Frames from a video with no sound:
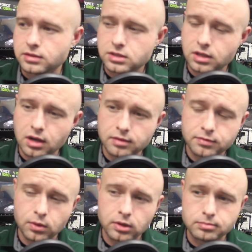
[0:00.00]
You sit on
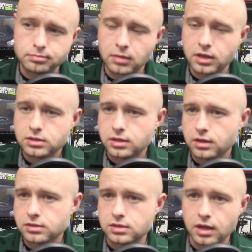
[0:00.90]
them for months,
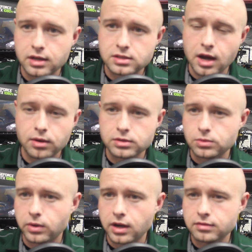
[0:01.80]
years, days,
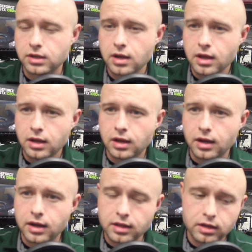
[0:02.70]
hours, whatever,
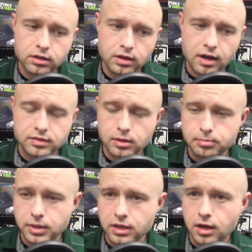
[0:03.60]
and they could have
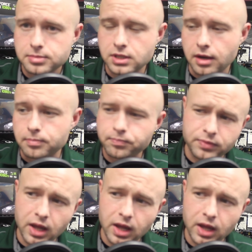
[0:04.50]
a big upside.